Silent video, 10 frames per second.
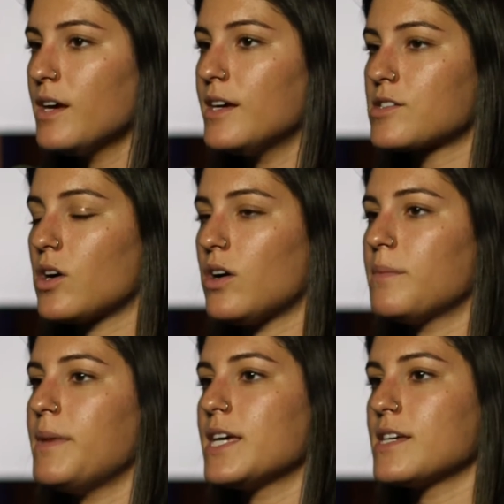It's
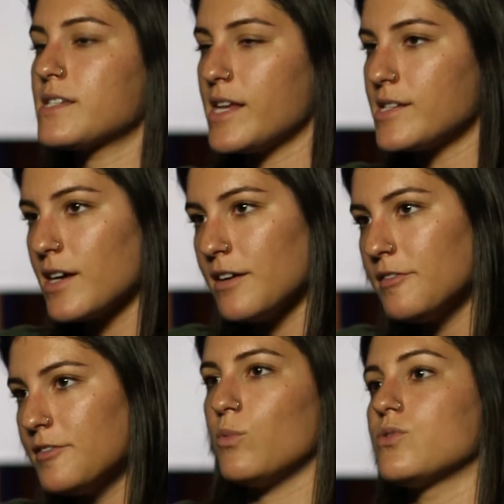called Making Sense
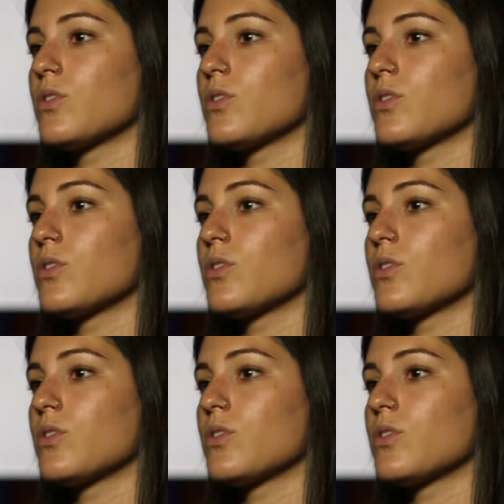Of. It was